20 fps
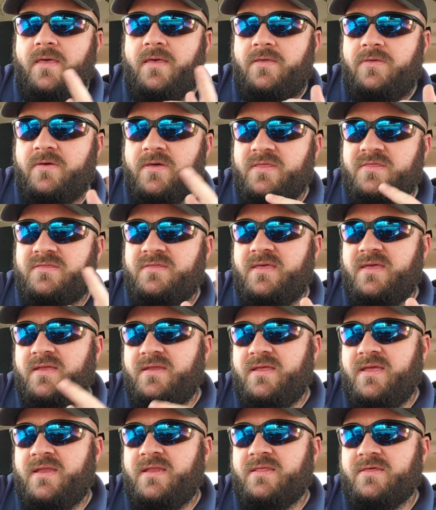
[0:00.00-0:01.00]
You can see
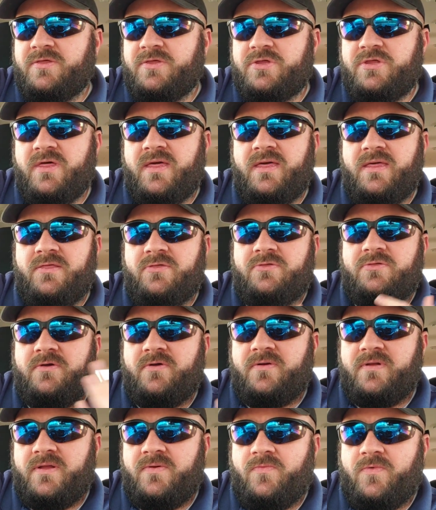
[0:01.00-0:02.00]
it in an exchange
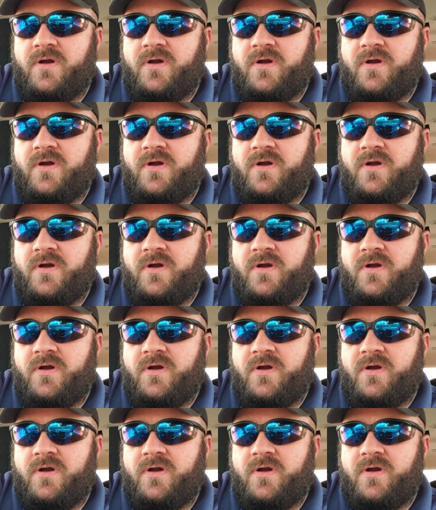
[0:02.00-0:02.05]
during in